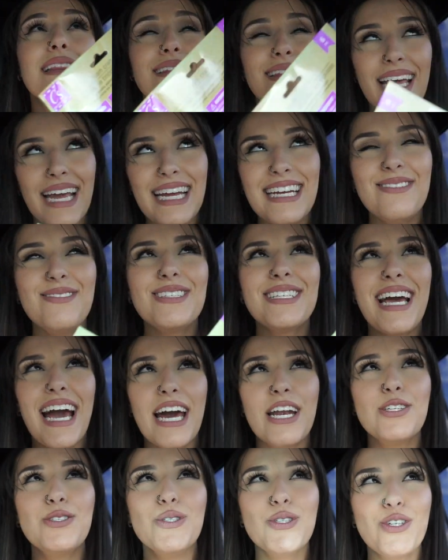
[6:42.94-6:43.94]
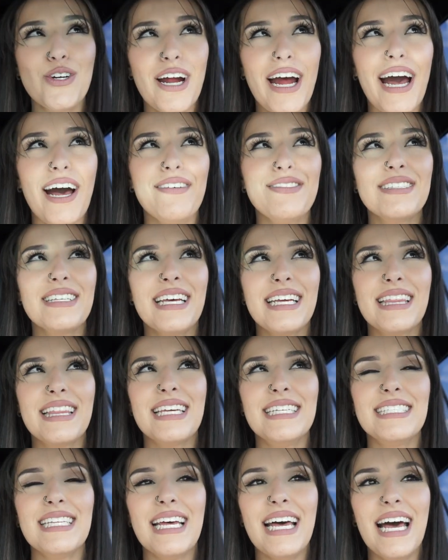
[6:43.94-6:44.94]
Landon was kind of doing crafts like
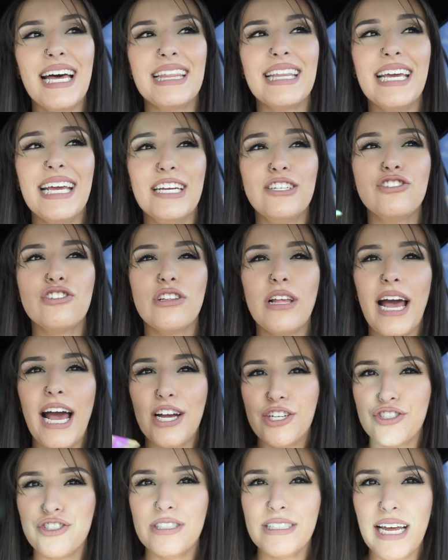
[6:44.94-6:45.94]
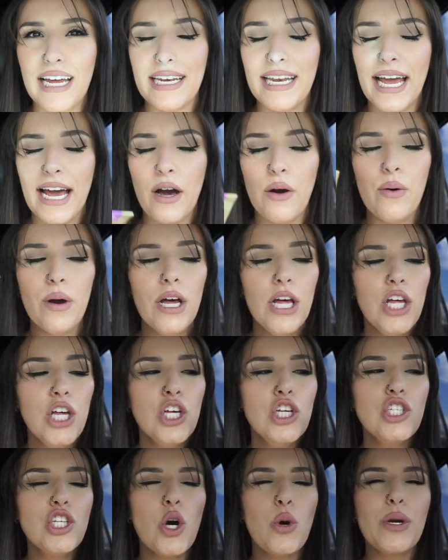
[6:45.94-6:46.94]
this at the age Asher's at now,
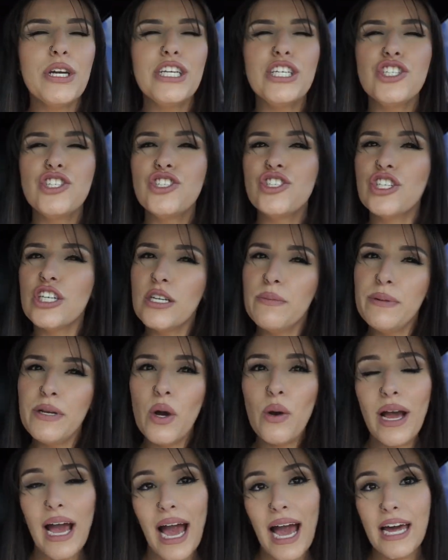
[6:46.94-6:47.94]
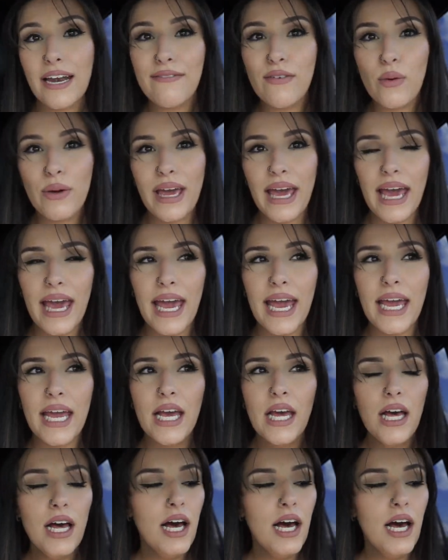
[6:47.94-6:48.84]
so he should be kind of okay.